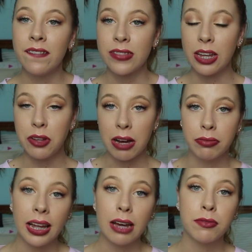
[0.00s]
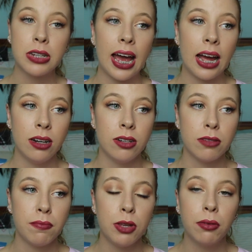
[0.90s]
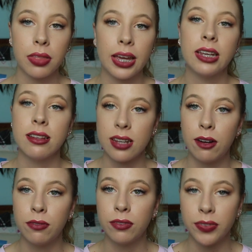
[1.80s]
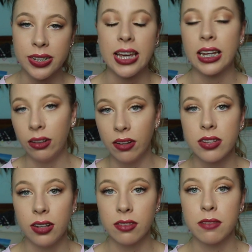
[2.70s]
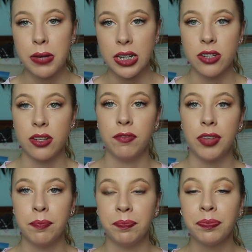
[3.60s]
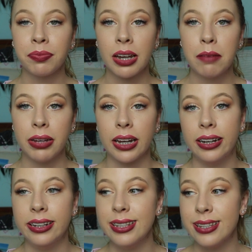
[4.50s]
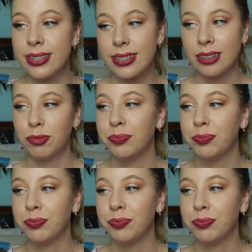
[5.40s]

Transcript: that you have left, and you will thank yourself for taking lots and lots of pictures of them because